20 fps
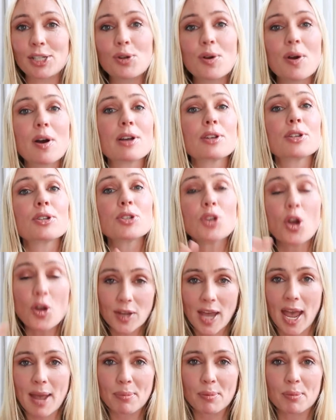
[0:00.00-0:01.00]
You are
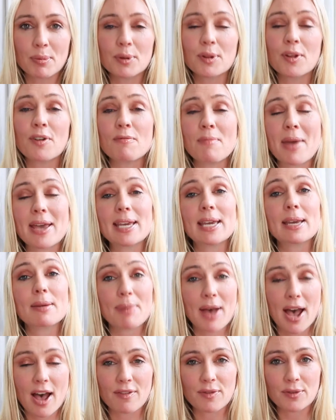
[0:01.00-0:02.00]
so capable of
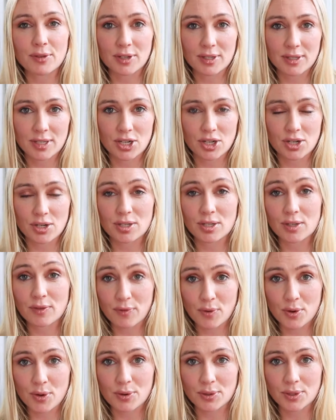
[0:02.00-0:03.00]
making powerful decisions
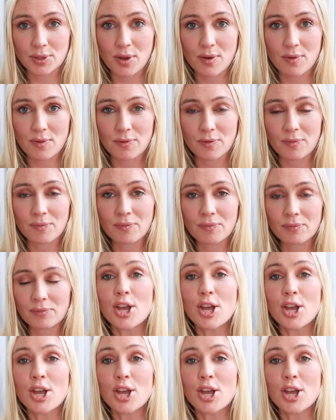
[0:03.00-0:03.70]
for yourself.